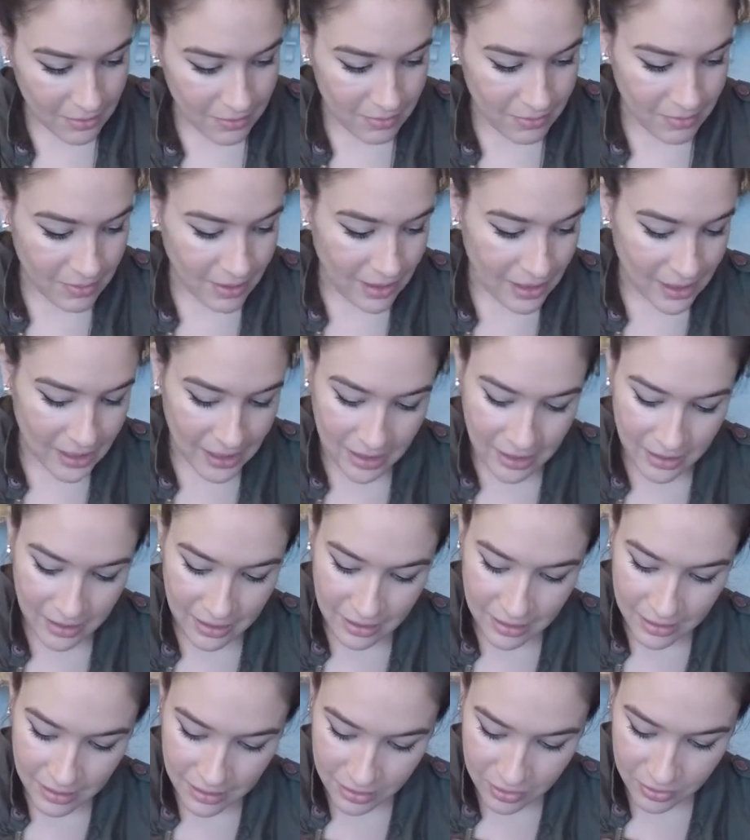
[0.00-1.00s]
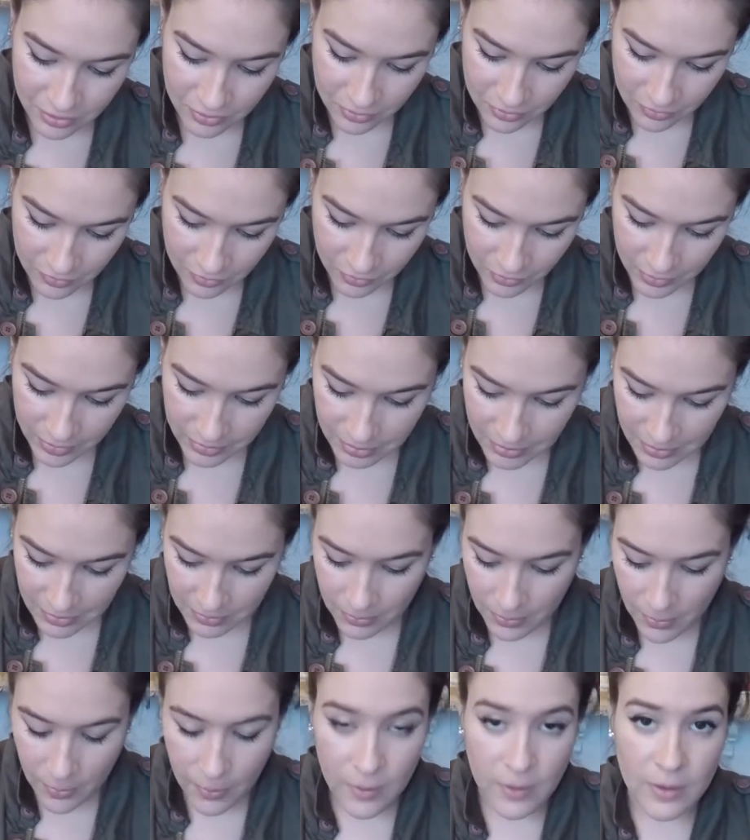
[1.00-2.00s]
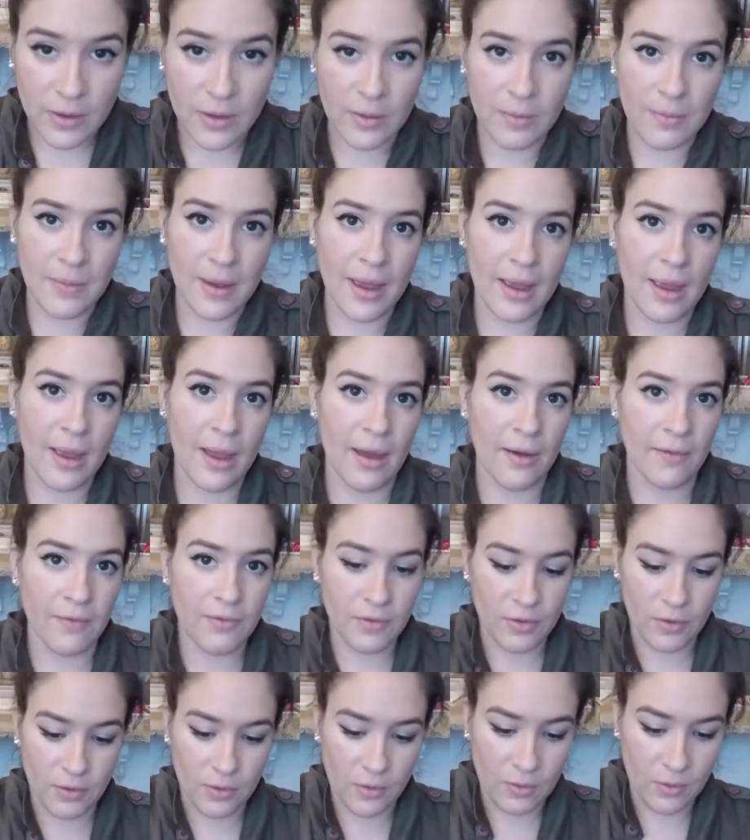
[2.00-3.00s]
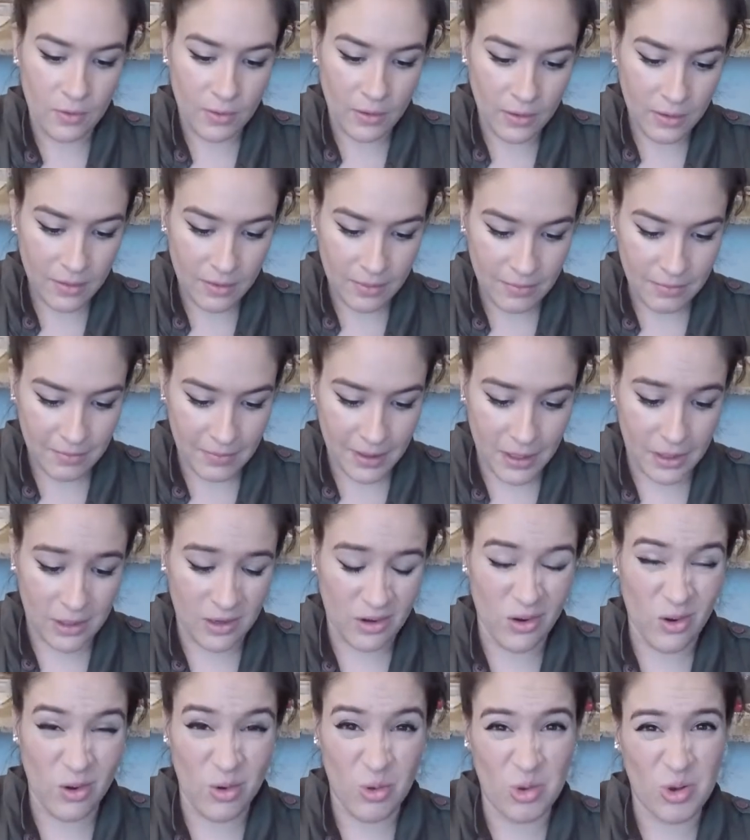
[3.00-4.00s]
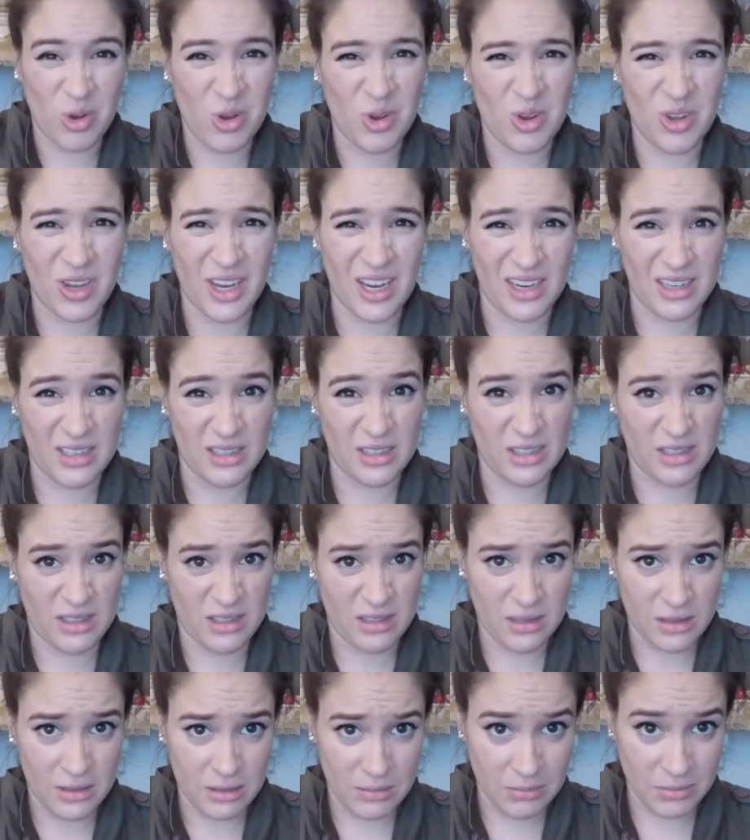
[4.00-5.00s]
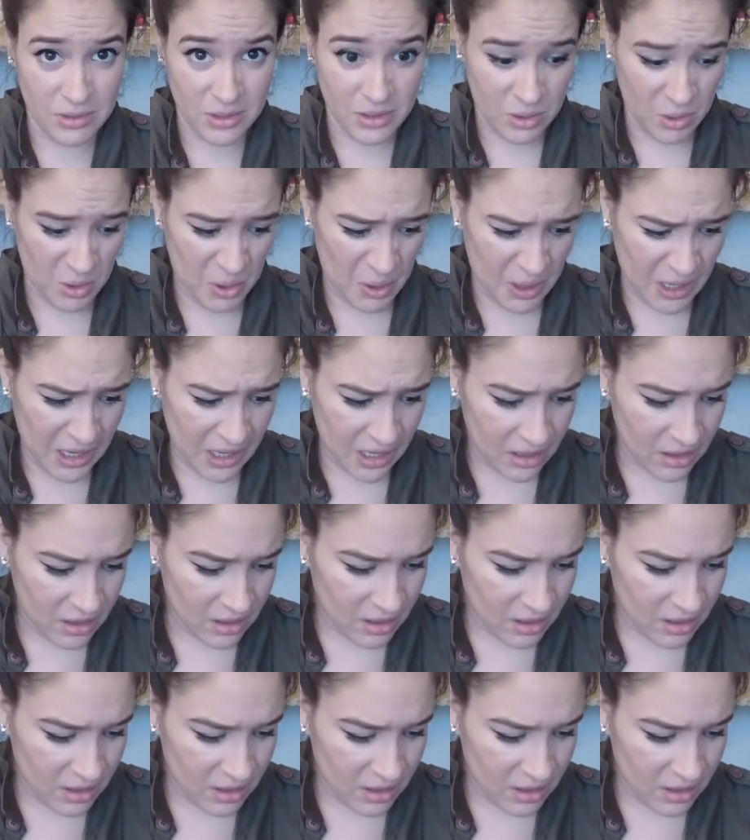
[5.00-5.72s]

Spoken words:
my gluten-free people, you may have to make your own cookies. I'm sorry.